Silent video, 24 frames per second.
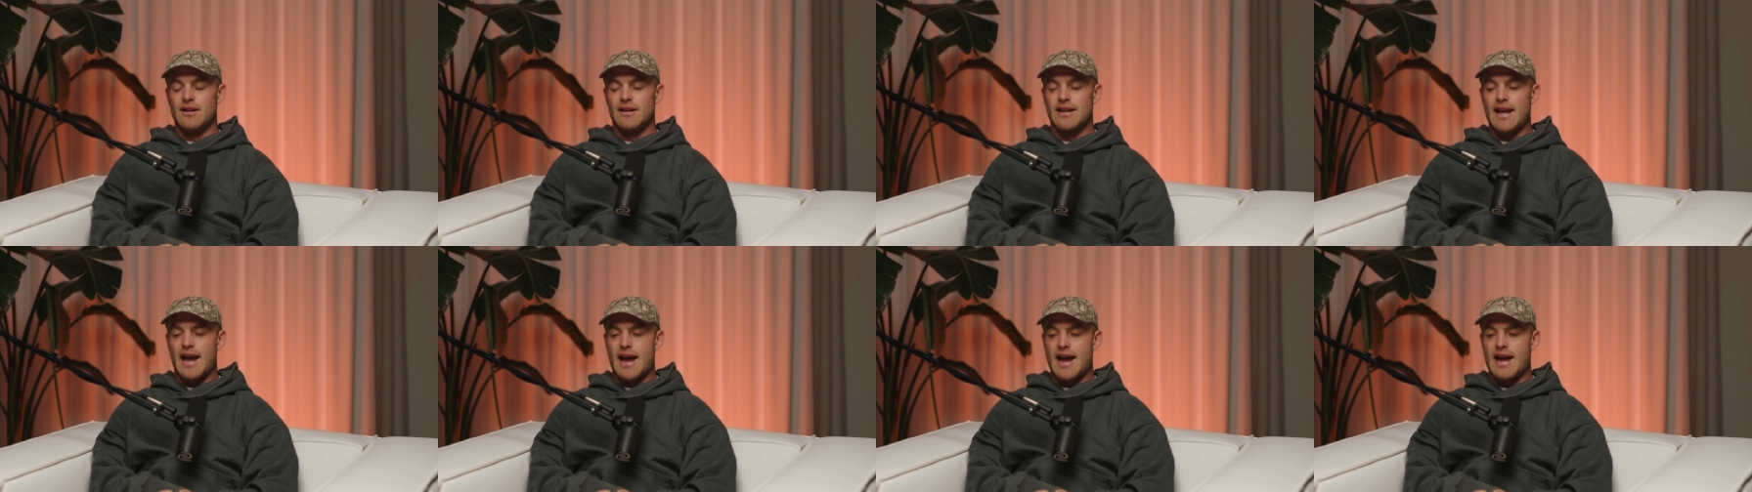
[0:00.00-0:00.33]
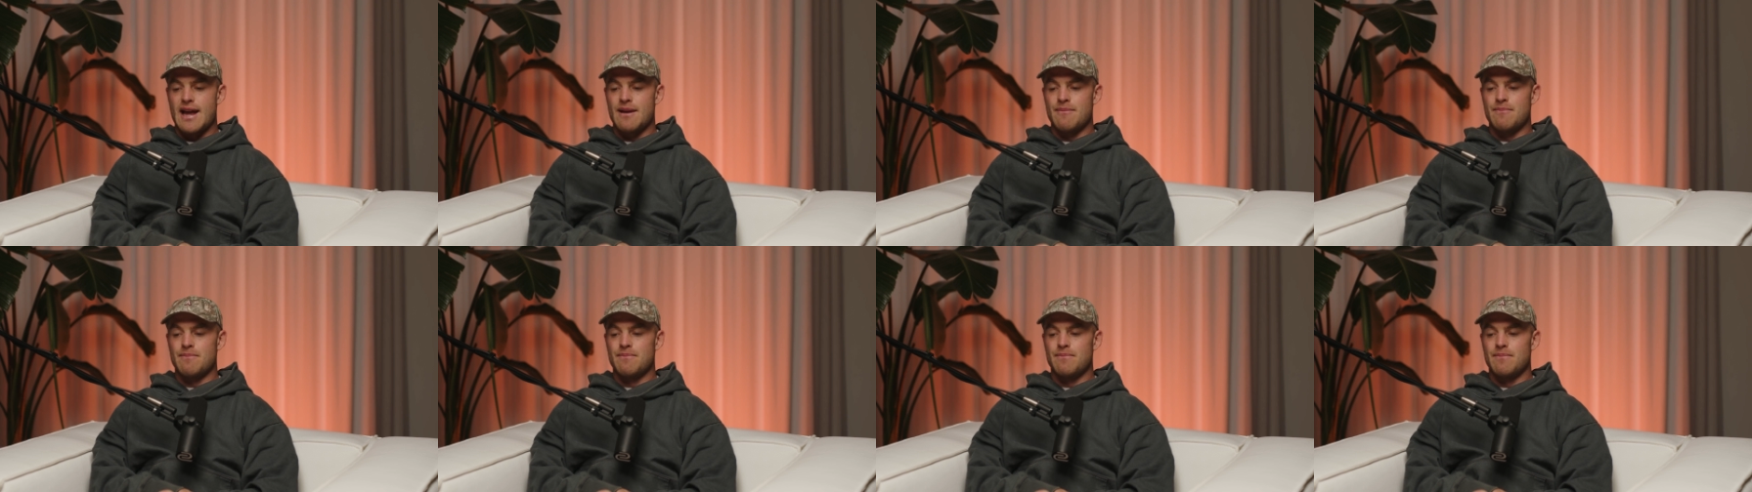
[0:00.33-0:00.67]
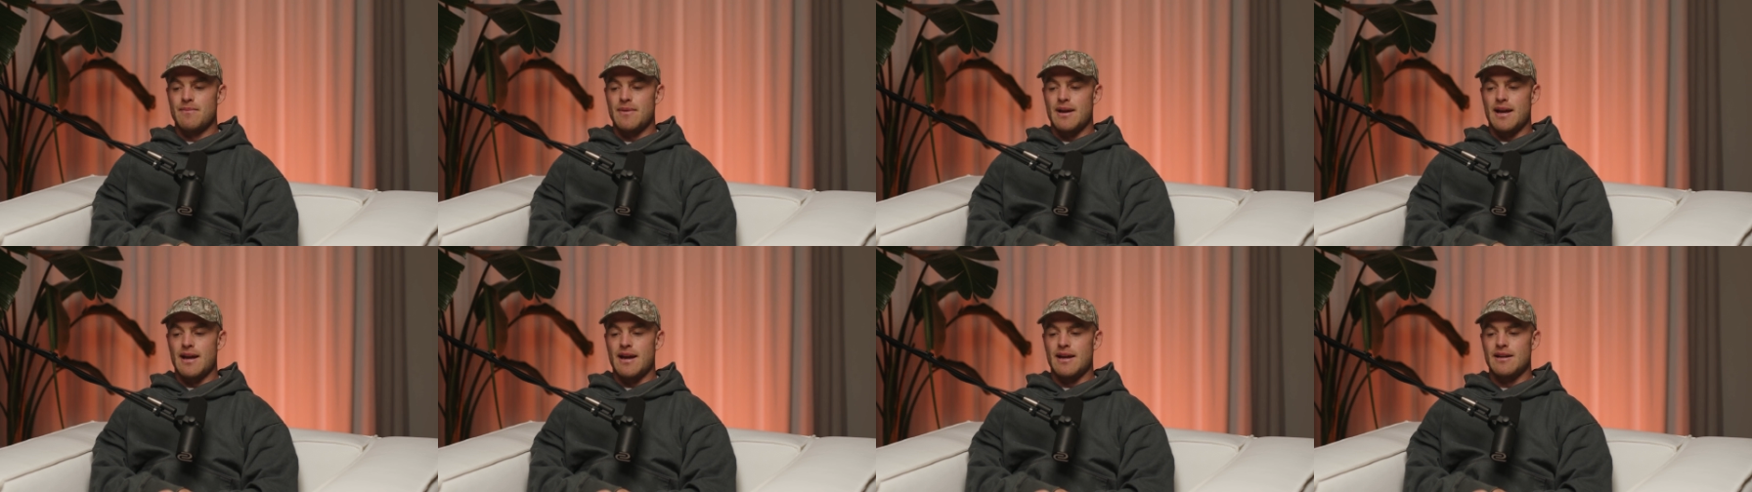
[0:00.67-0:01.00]
game
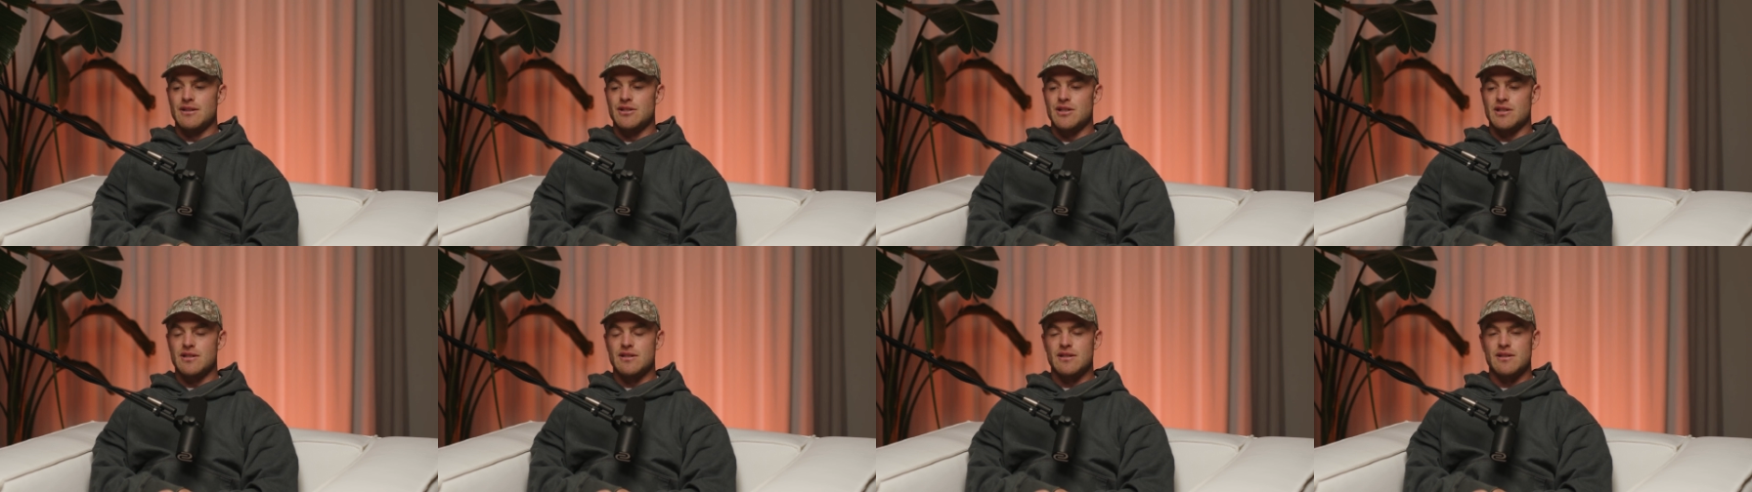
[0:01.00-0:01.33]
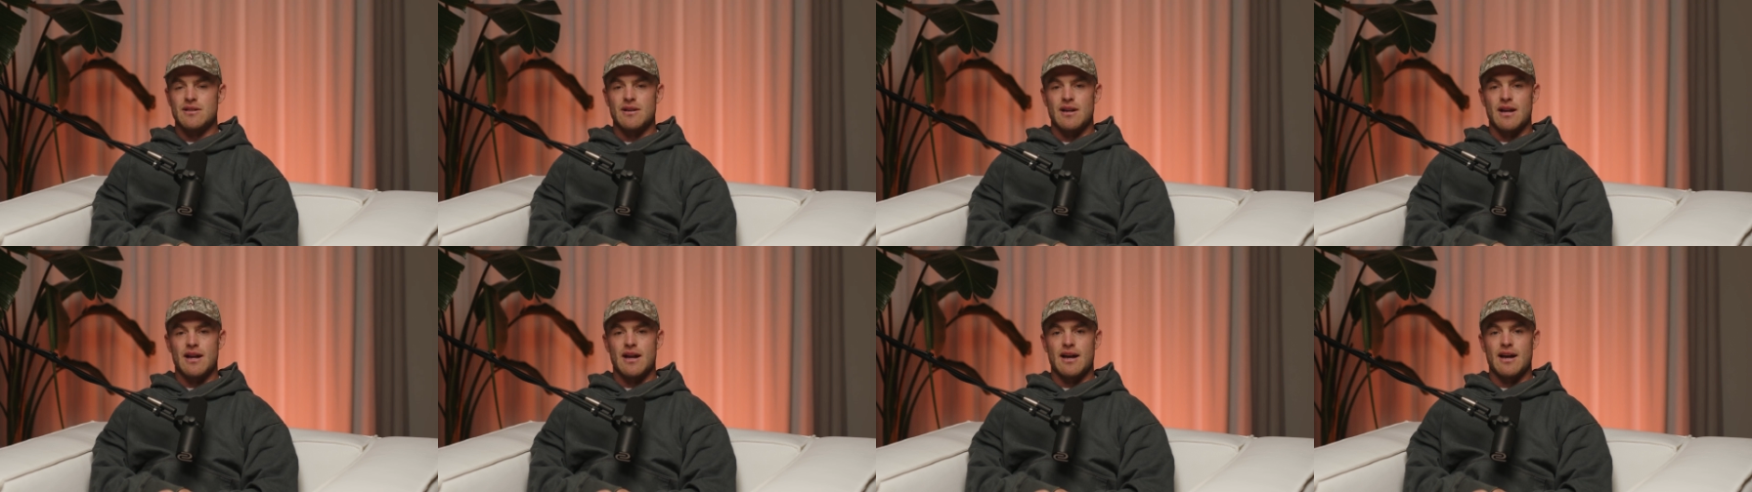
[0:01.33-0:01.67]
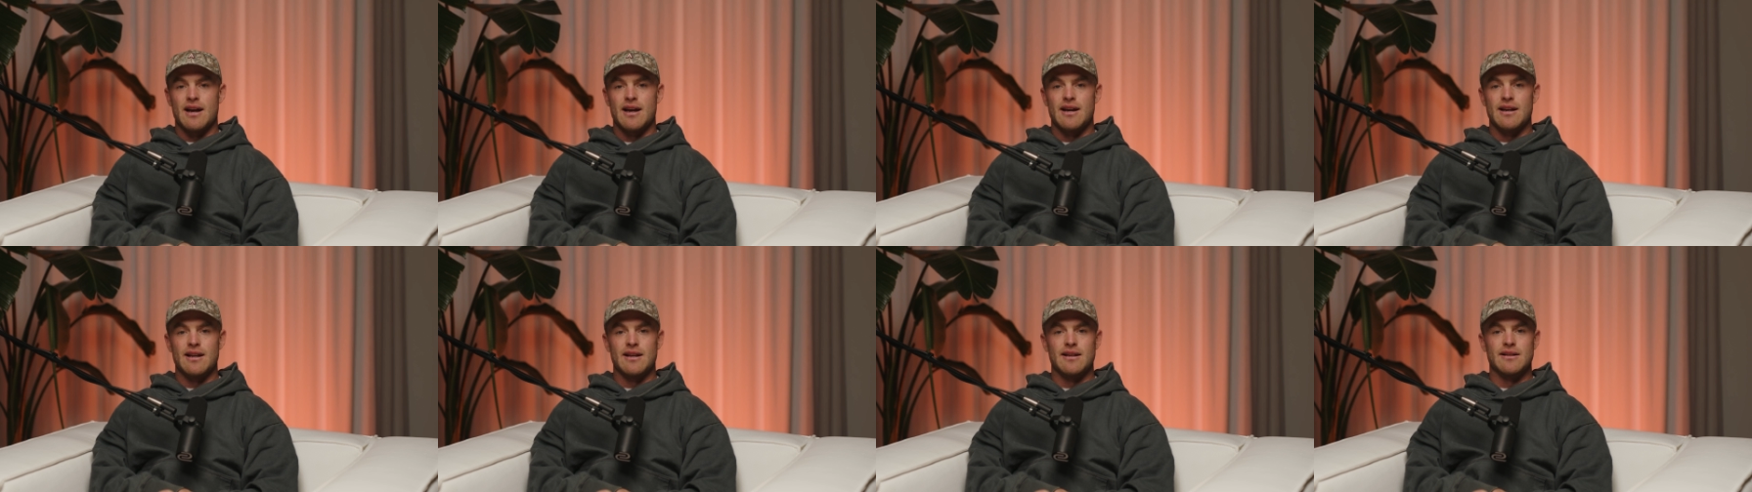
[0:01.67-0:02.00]
and just
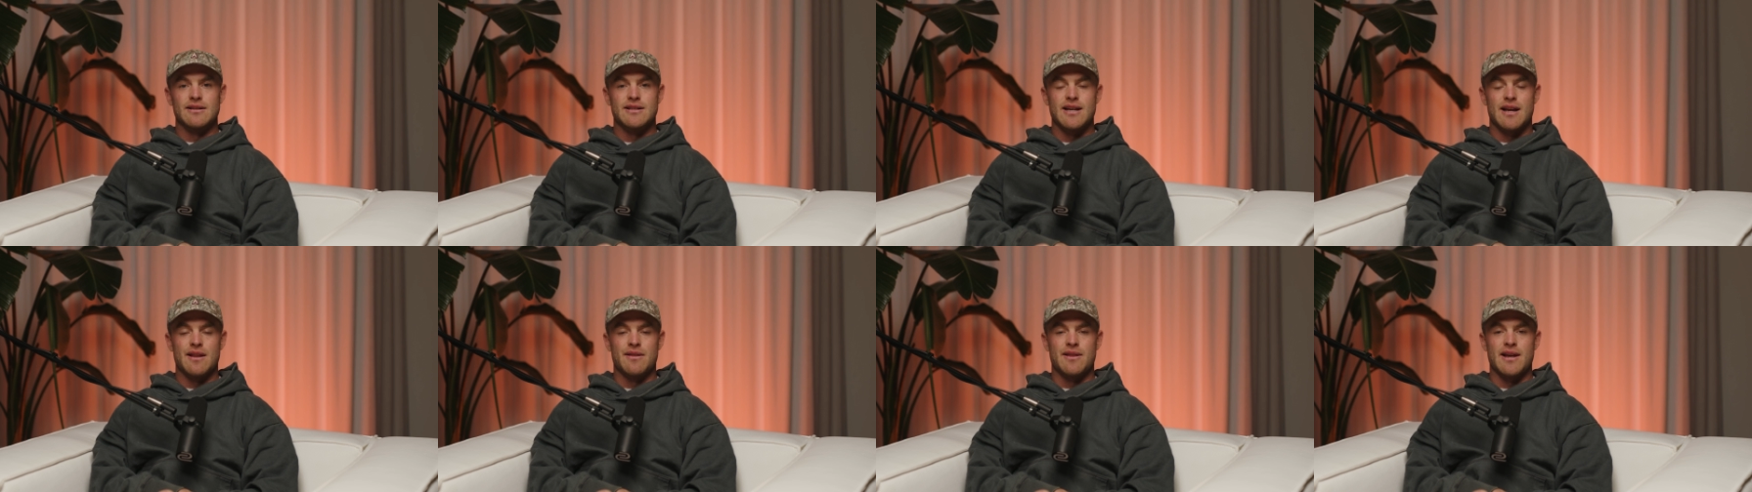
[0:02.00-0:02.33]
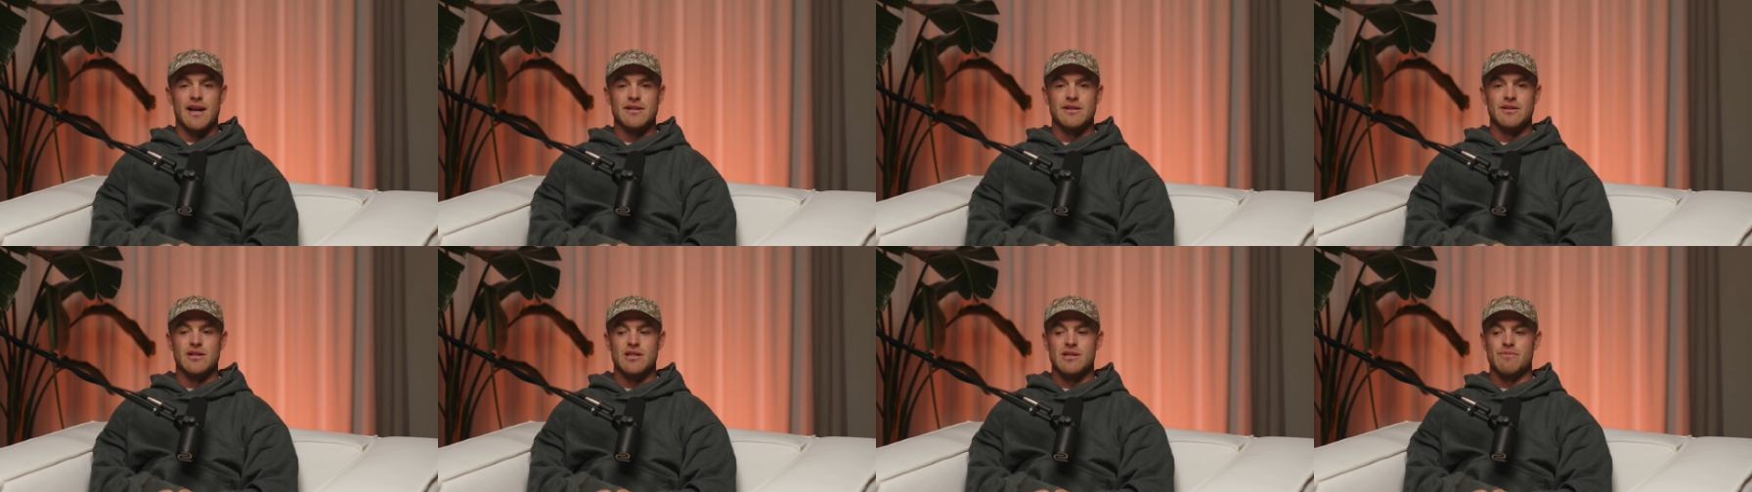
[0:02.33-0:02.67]
hitting 10,000